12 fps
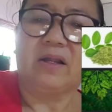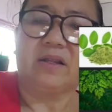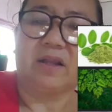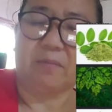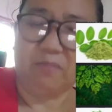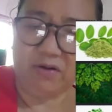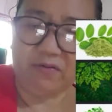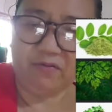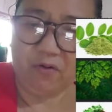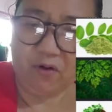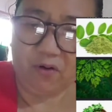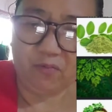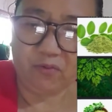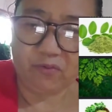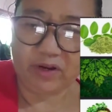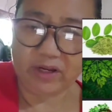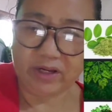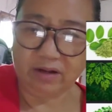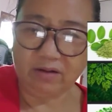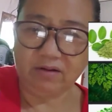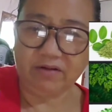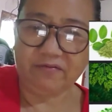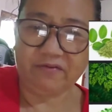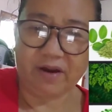Number 4, Moringa
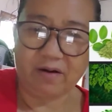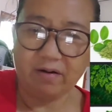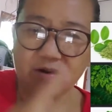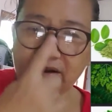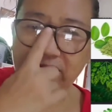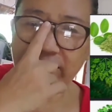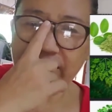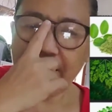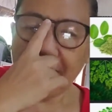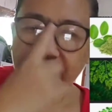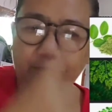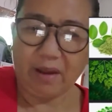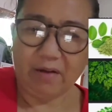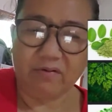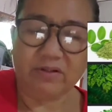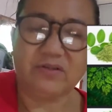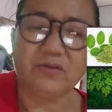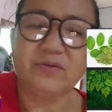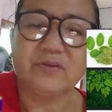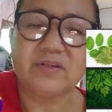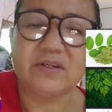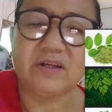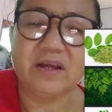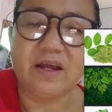oleifera may
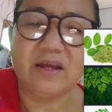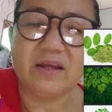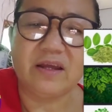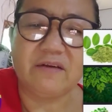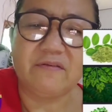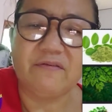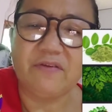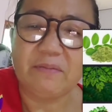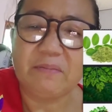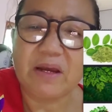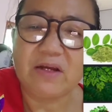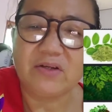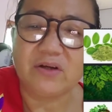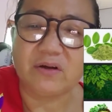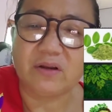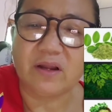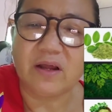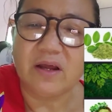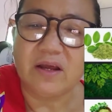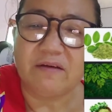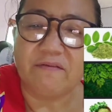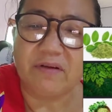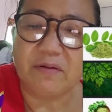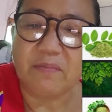reduce inflammation.
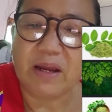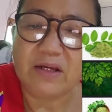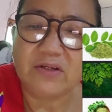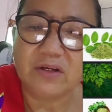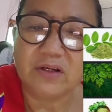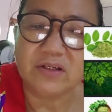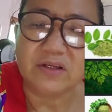Inflammation is